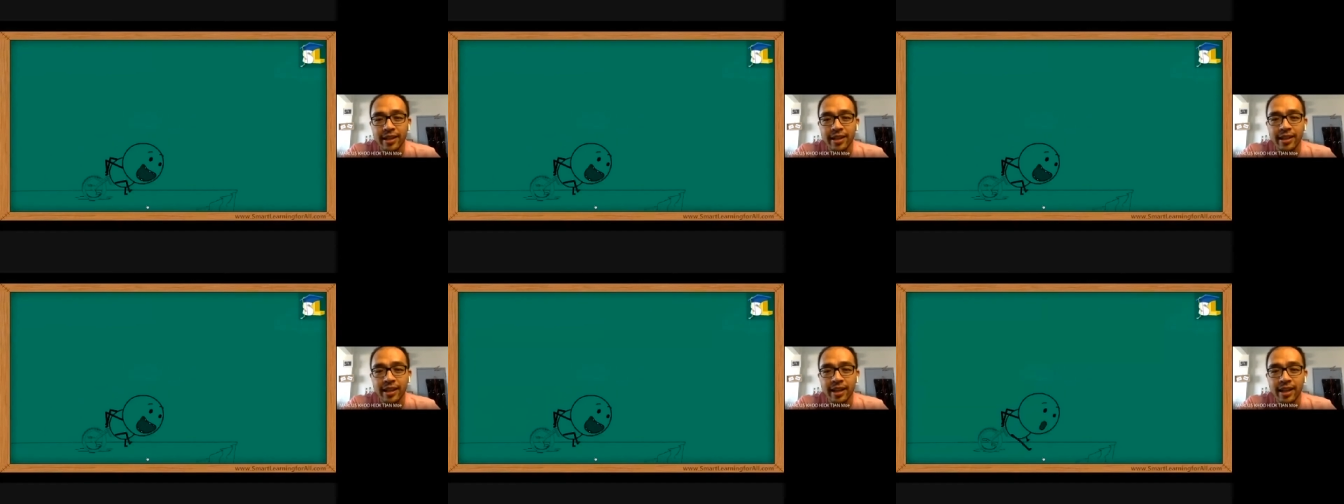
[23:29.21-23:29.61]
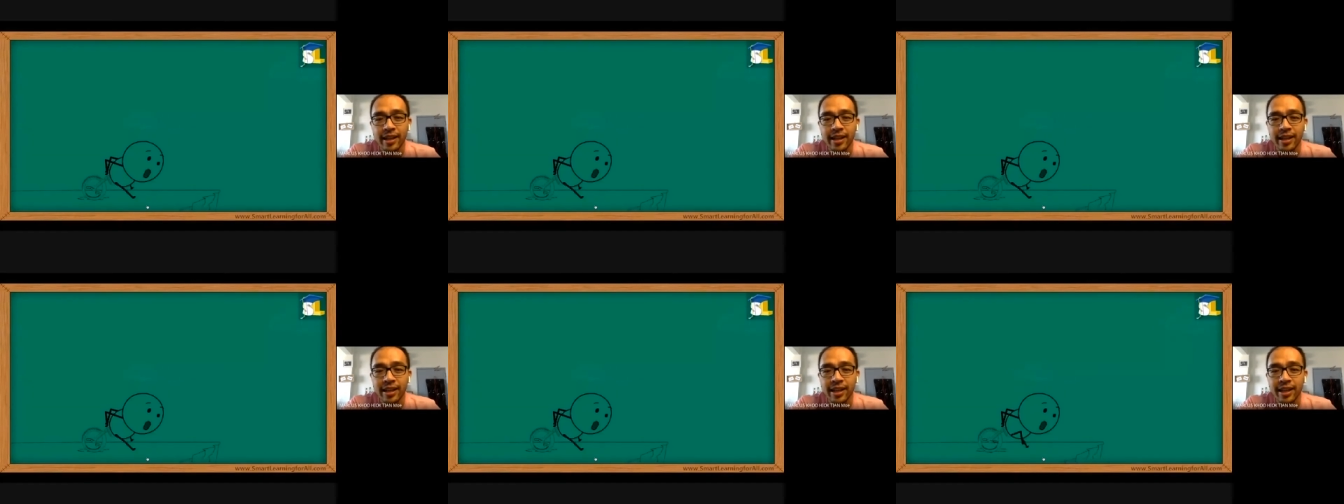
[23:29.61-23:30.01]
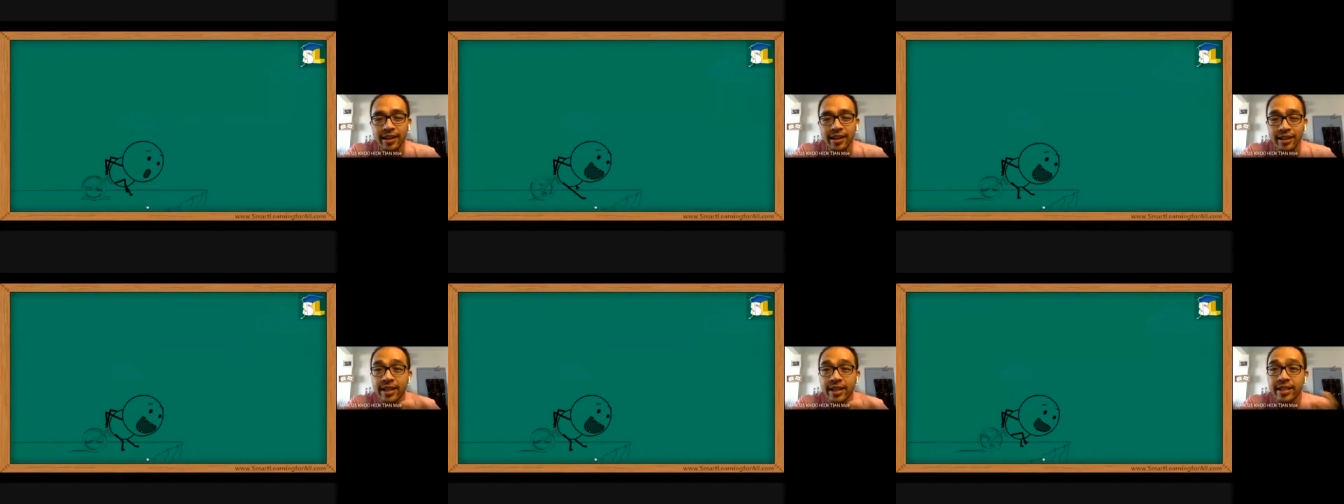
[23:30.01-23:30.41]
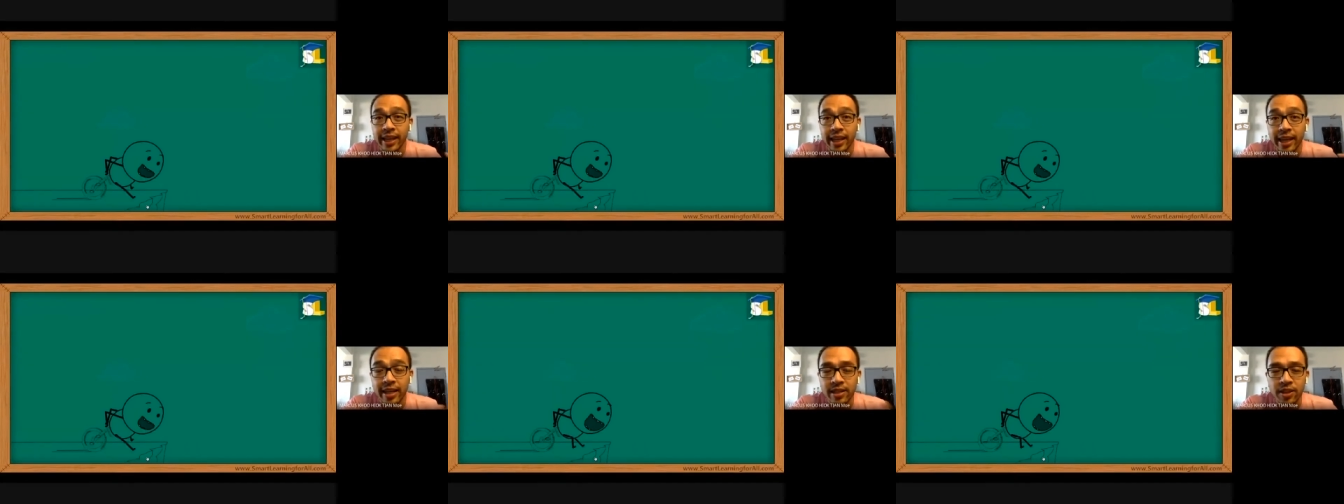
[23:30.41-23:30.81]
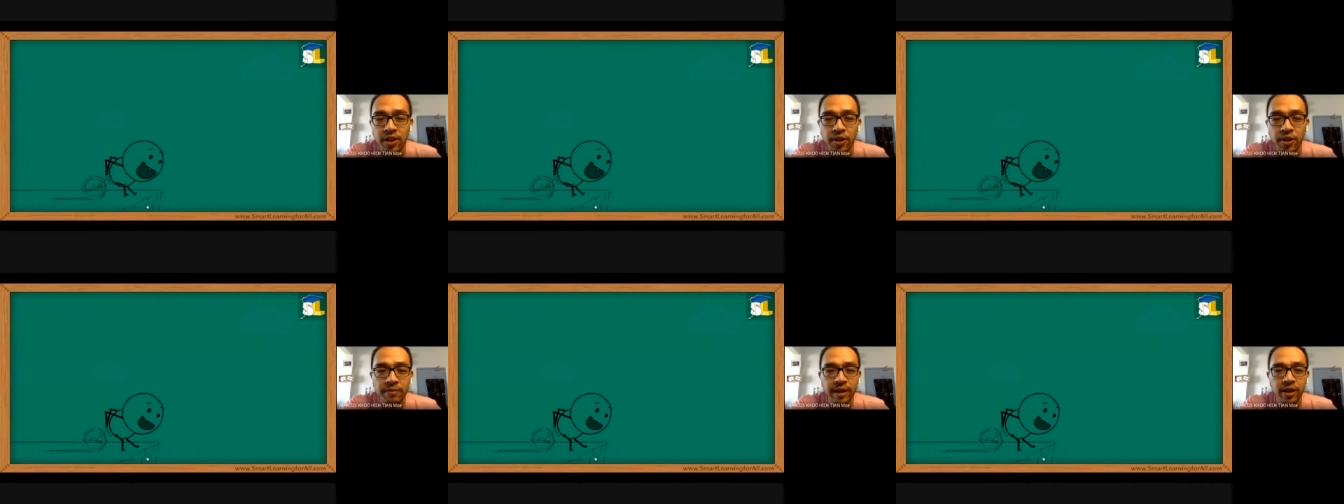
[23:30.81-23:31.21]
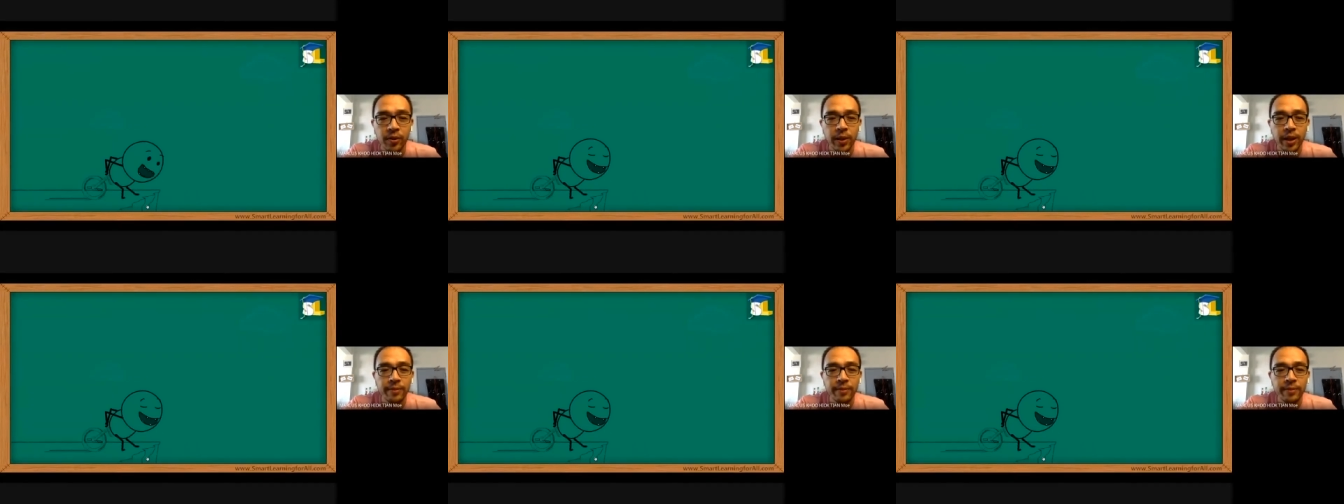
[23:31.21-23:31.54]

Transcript: La la la. He's singing a song, by the way.